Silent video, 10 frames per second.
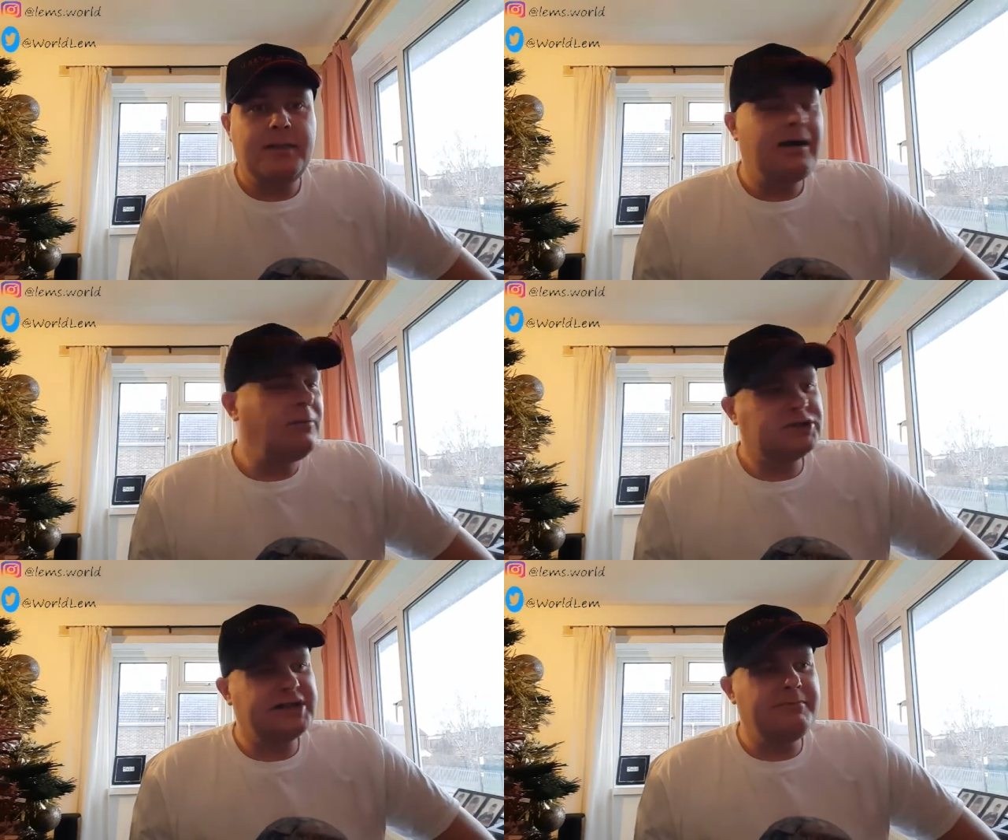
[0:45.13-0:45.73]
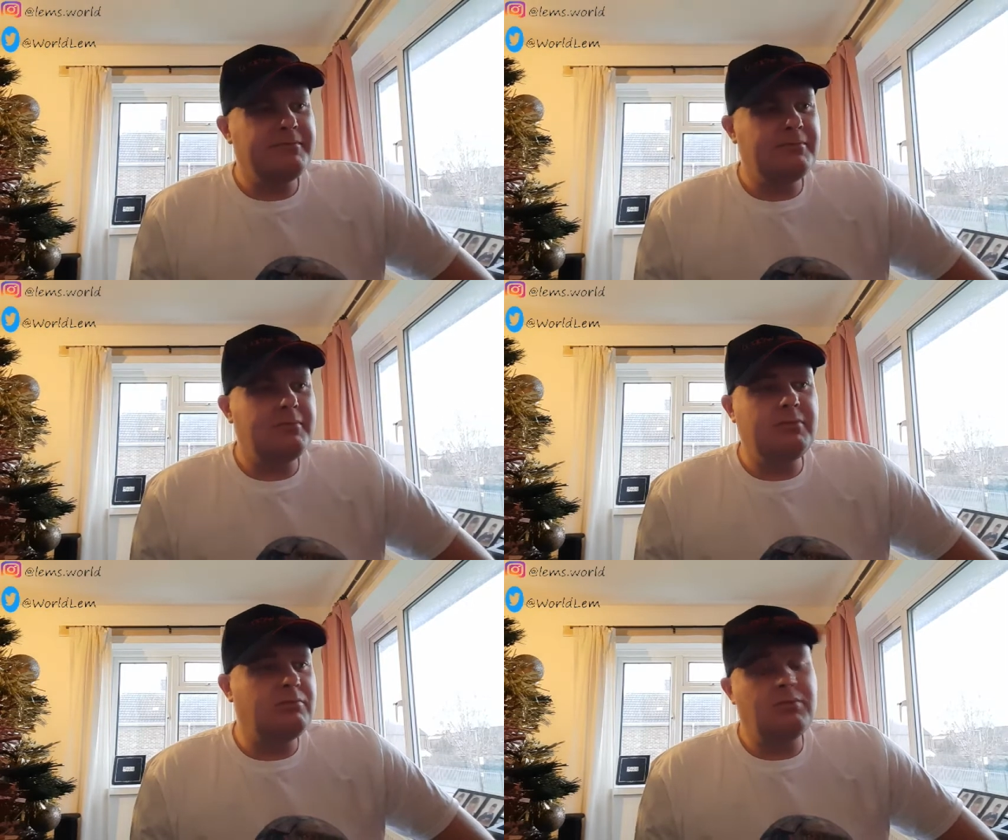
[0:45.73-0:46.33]
I wouldn't say
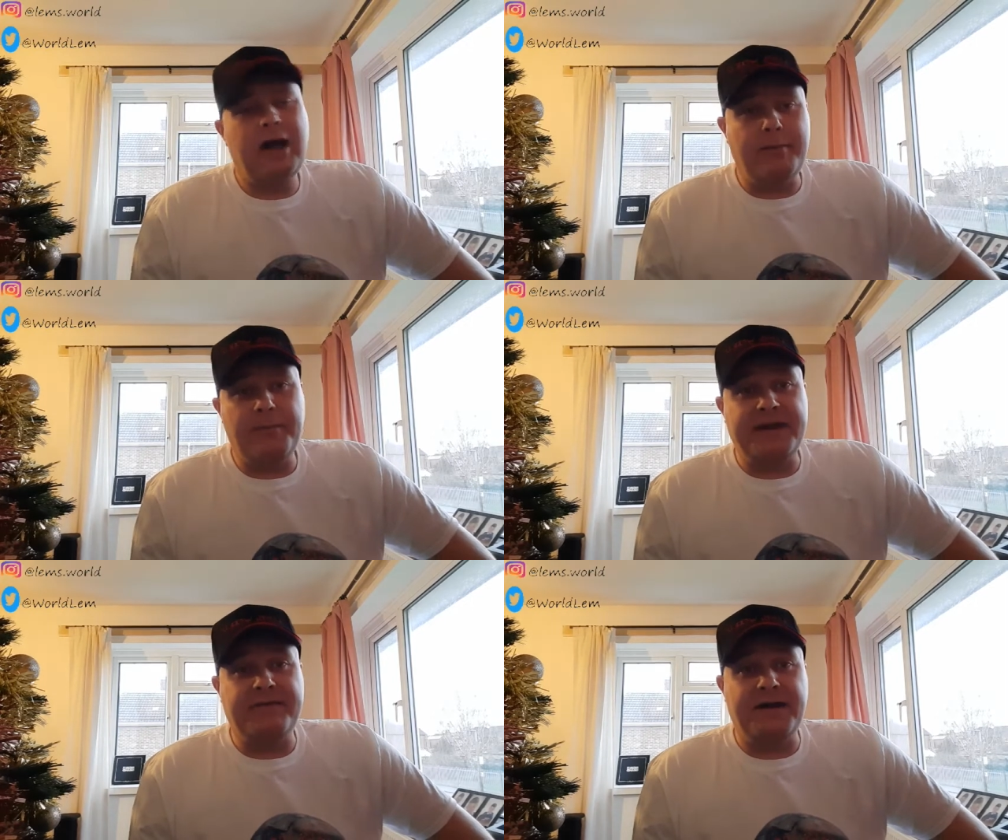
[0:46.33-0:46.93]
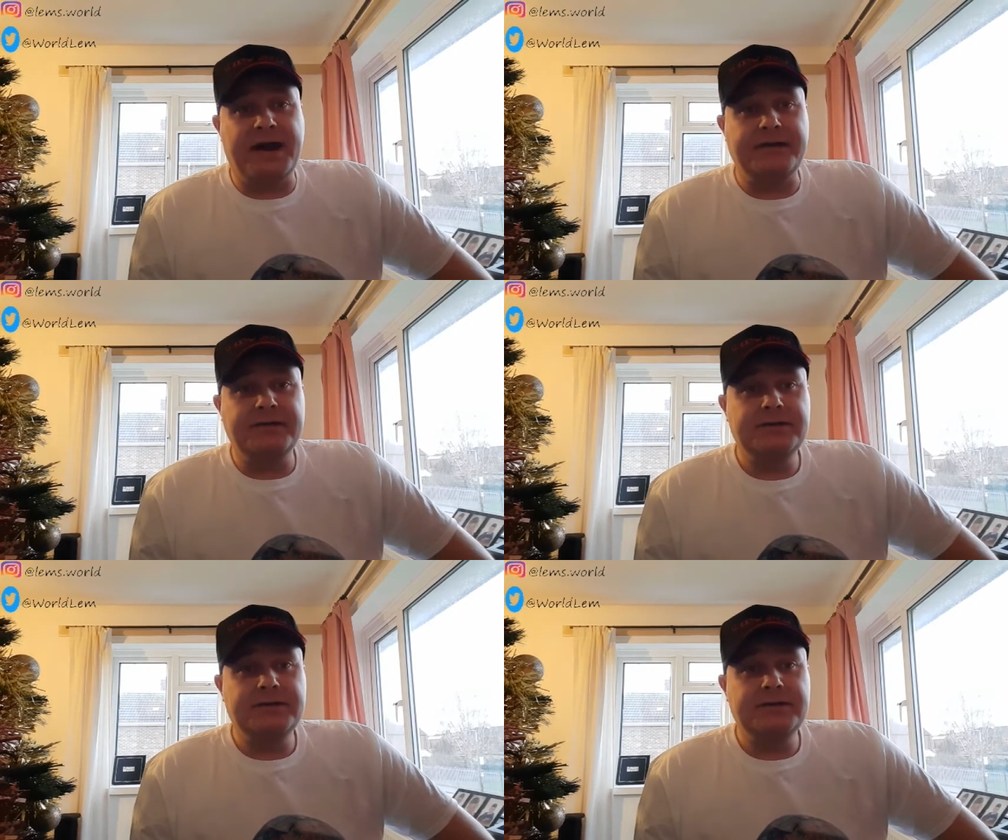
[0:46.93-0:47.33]
I'm a big fan